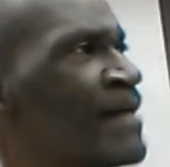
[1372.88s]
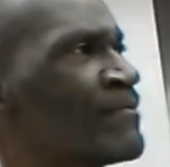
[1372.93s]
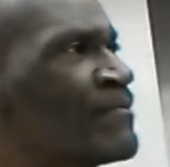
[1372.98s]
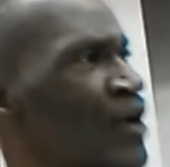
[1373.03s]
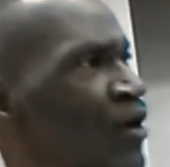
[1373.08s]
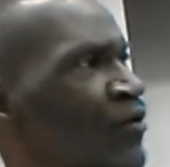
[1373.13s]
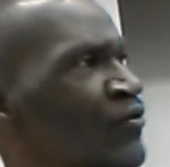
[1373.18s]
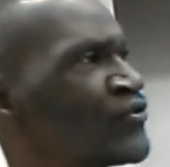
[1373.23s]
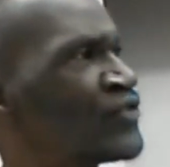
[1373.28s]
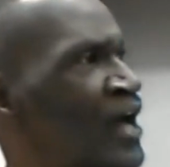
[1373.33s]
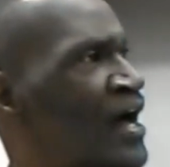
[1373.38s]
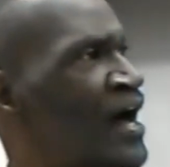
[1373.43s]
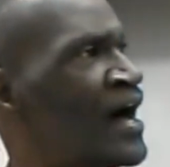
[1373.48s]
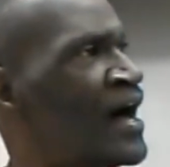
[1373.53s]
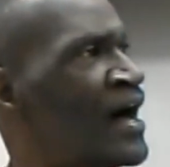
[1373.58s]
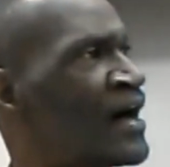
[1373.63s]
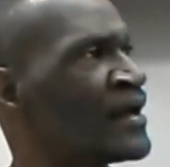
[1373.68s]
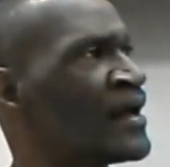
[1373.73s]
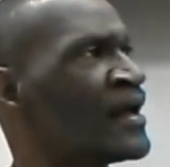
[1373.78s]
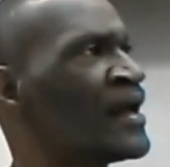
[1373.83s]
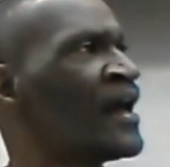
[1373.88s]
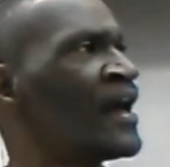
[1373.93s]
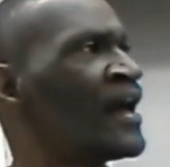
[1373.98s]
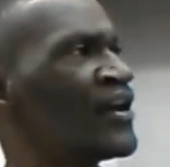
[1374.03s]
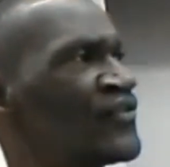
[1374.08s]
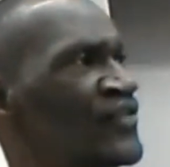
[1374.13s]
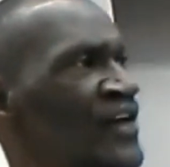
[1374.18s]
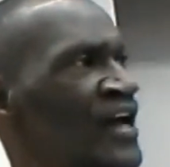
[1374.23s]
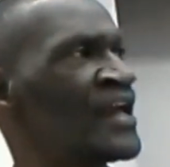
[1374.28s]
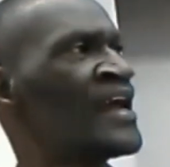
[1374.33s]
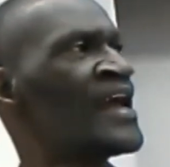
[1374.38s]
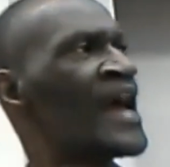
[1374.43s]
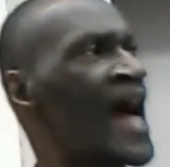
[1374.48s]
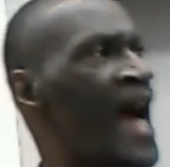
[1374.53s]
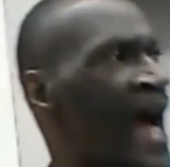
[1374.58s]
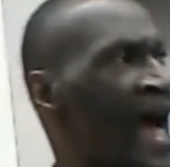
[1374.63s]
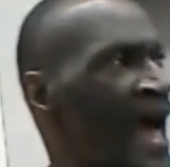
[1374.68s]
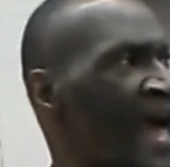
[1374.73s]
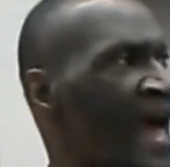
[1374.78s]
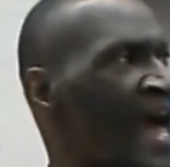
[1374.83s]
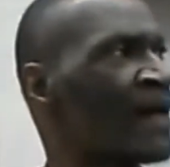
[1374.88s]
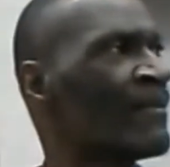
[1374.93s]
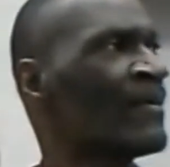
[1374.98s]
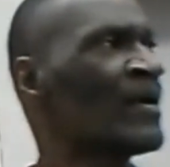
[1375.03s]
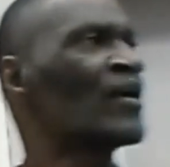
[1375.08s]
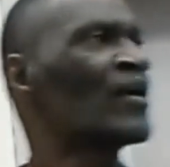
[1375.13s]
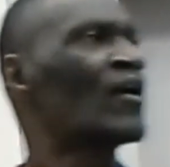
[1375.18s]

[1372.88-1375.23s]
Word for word: no Sean, is that here I am in a